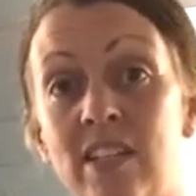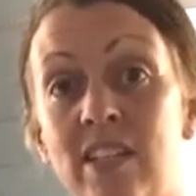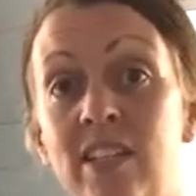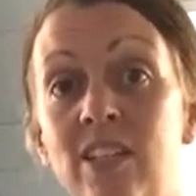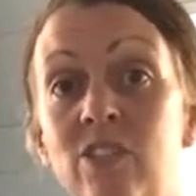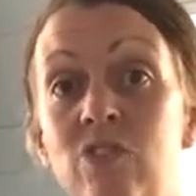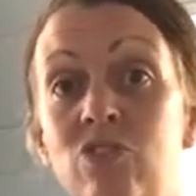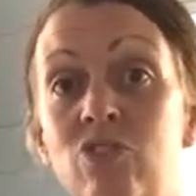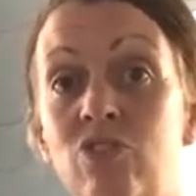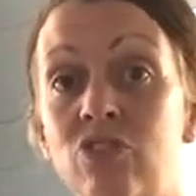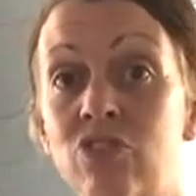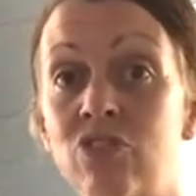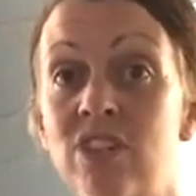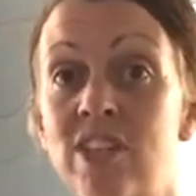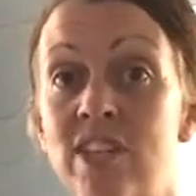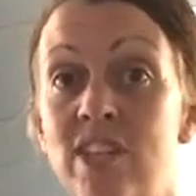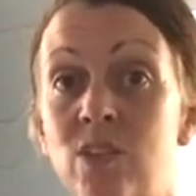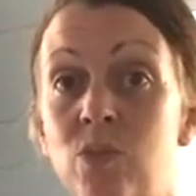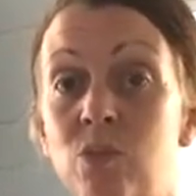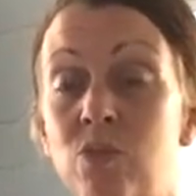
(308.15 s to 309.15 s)
and in those
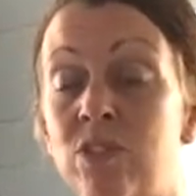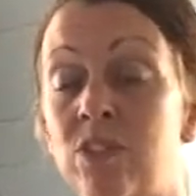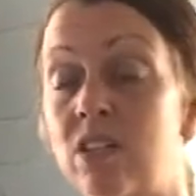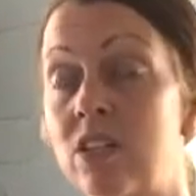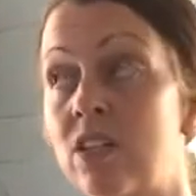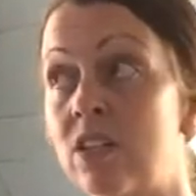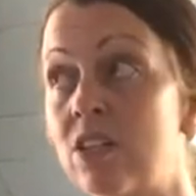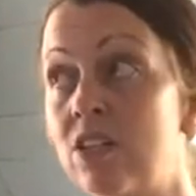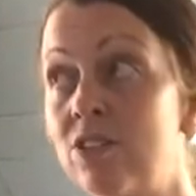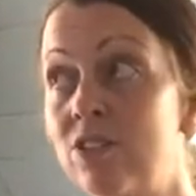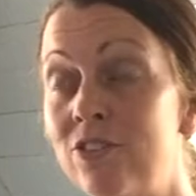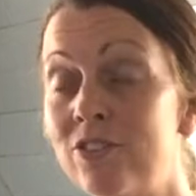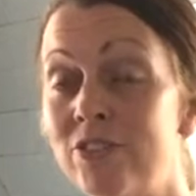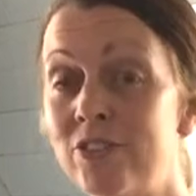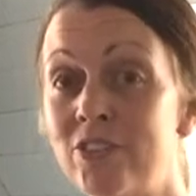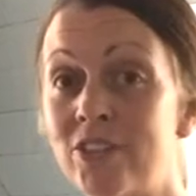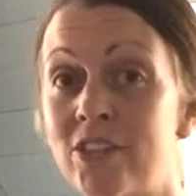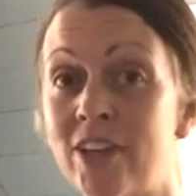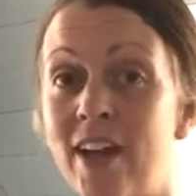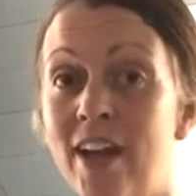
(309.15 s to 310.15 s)
trees was a
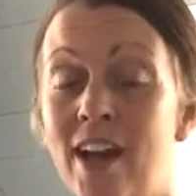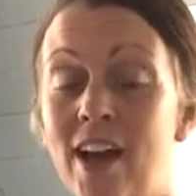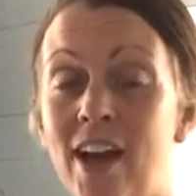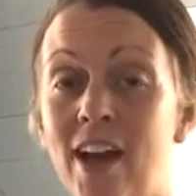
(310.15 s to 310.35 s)
huge